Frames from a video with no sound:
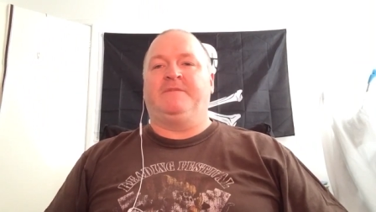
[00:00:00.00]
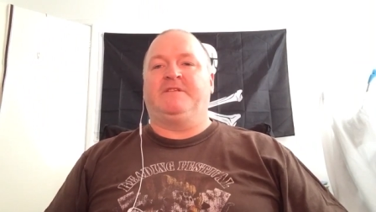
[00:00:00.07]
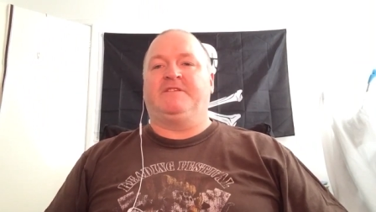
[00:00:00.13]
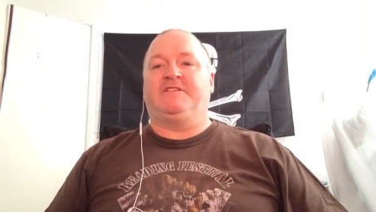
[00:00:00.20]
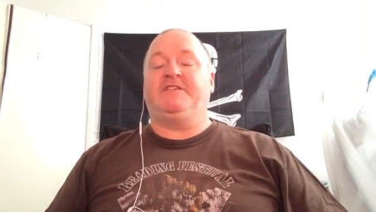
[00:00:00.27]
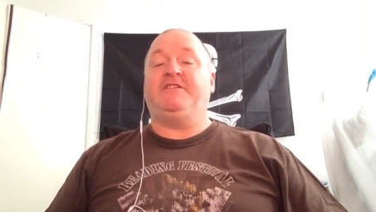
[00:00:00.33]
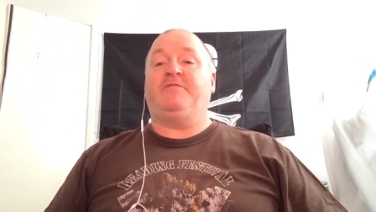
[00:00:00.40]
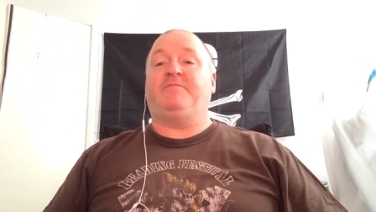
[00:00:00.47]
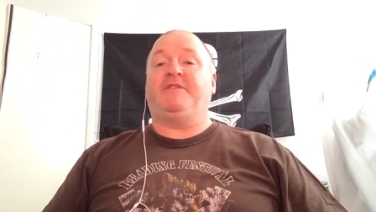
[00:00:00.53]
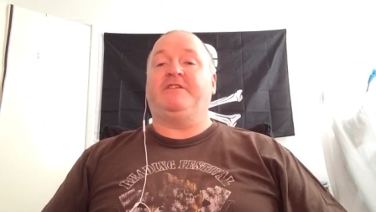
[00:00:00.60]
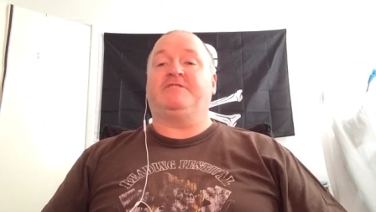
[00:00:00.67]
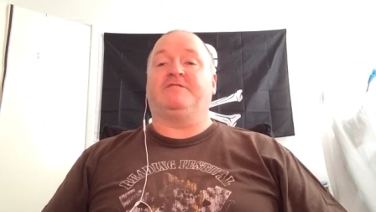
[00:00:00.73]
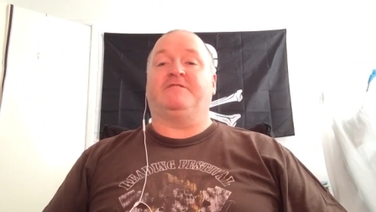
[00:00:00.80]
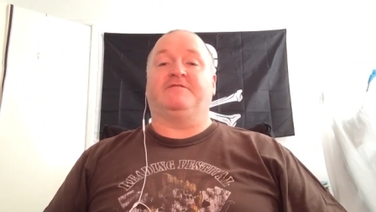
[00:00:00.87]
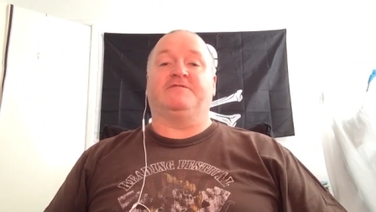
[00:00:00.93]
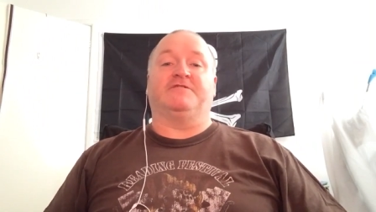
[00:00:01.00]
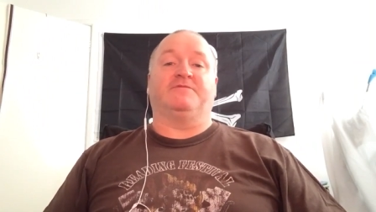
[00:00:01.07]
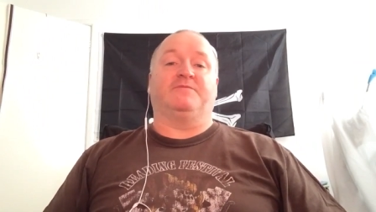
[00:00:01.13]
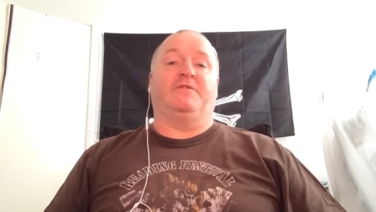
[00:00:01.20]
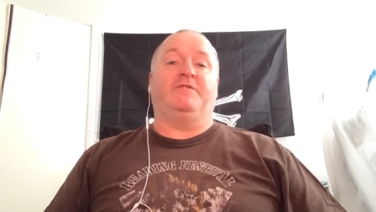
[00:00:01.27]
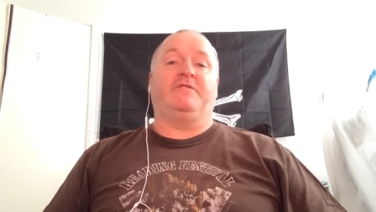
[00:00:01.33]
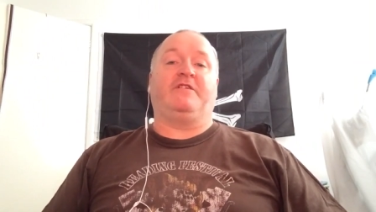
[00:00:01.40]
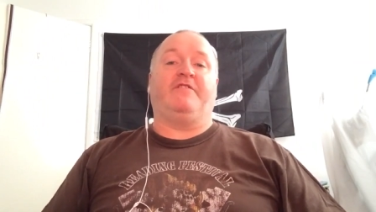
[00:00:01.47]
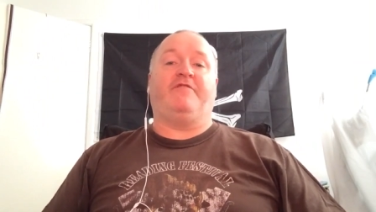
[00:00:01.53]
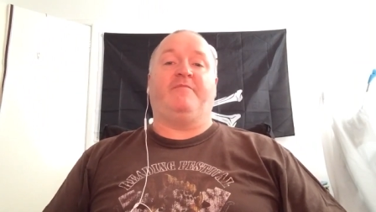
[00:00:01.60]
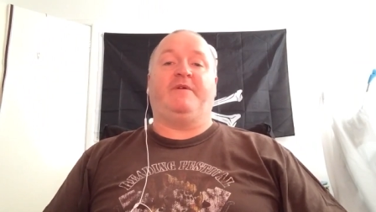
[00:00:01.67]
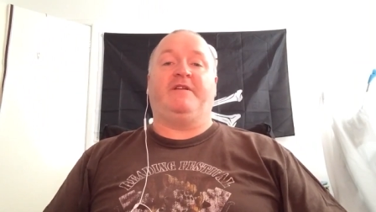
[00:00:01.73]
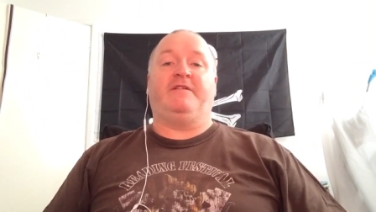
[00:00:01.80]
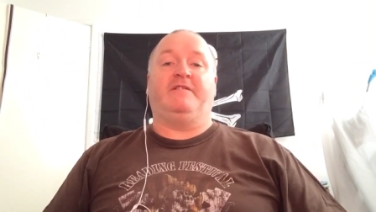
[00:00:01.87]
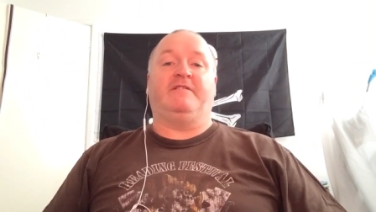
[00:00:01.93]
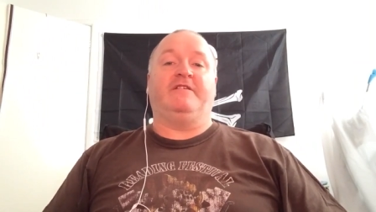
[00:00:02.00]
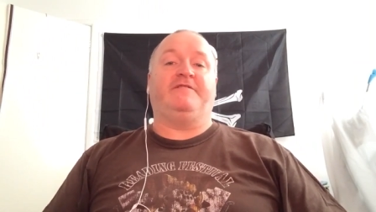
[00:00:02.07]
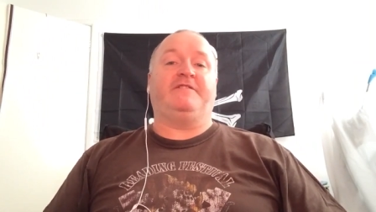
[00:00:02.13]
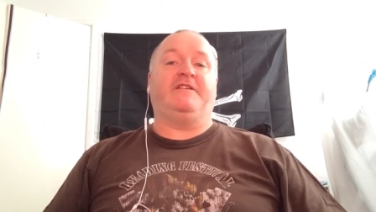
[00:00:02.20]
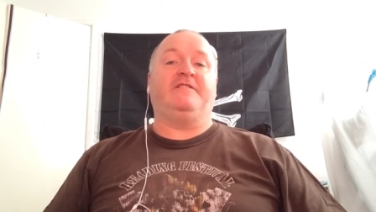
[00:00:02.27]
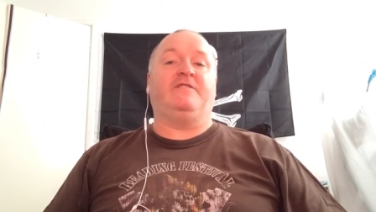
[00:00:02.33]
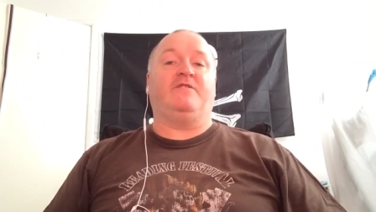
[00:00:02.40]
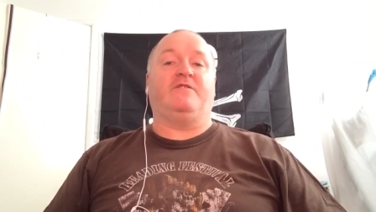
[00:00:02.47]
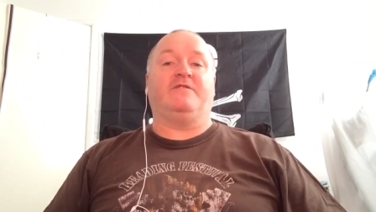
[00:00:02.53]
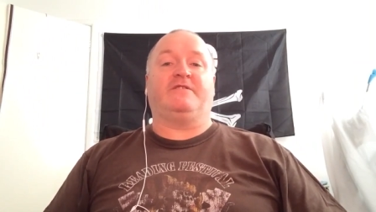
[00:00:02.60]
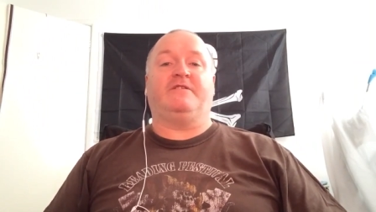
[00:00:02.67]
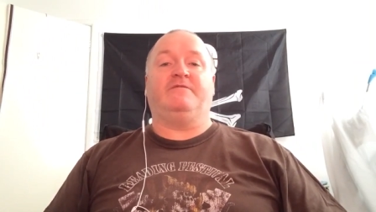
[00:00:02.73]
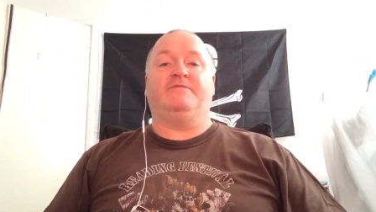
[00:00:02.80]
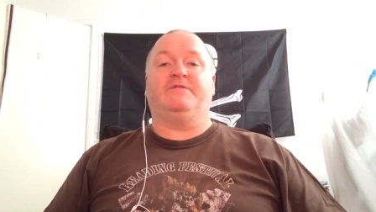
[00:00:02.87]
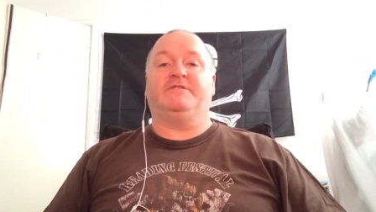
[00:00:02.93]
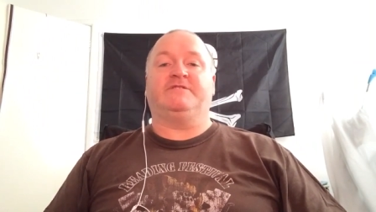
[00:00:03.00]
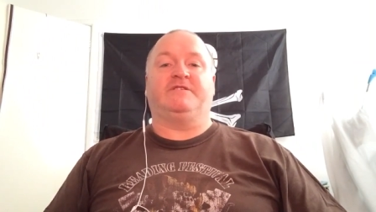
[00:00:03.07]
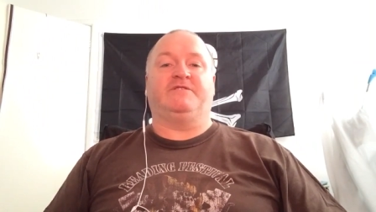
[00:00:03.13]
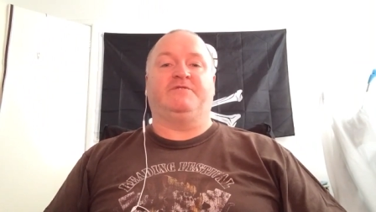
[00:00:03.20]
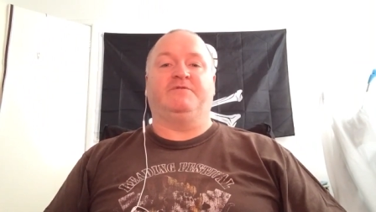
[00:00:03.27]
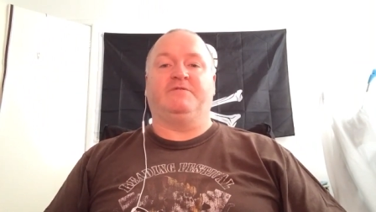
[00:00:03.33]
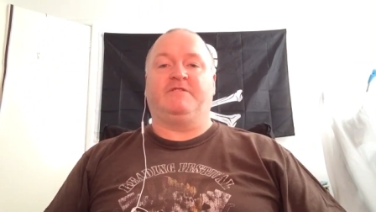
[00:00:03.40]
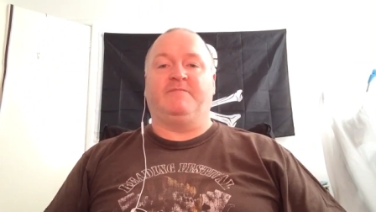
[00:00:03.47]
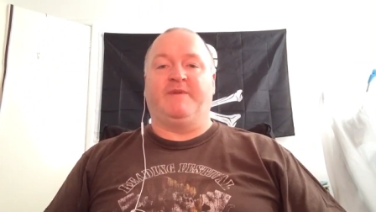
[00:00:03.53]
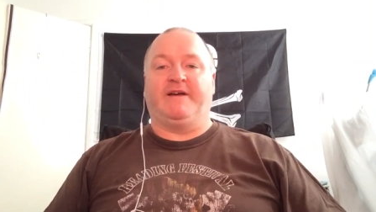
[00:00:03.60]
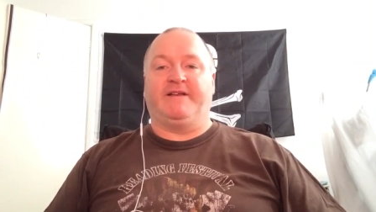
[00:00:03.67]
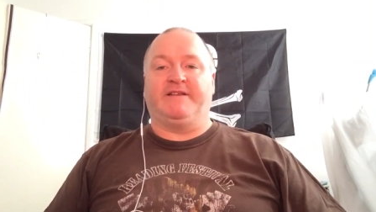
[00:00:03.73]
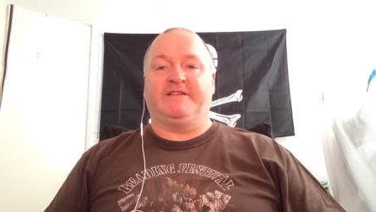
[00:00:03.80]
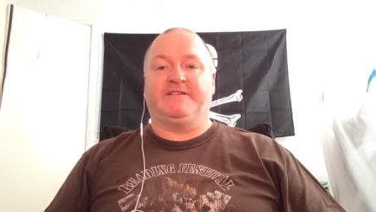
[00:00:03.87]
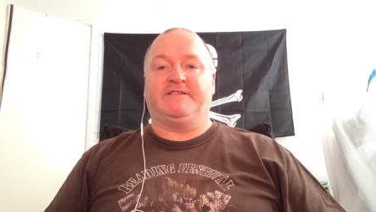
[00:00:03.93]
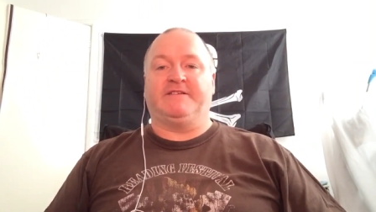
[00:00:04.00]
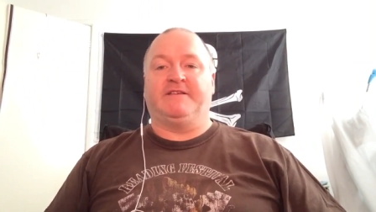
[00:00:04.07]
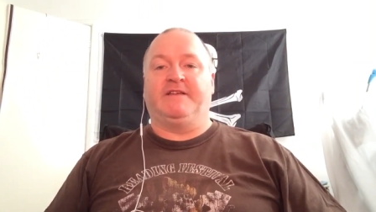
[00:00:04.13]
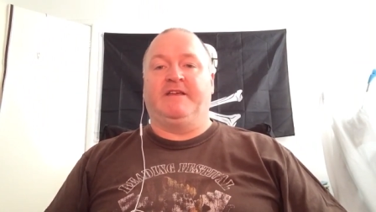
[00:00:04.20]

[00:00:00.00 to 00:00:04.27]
Senior police officers warned government lifting the lockdown was total madness.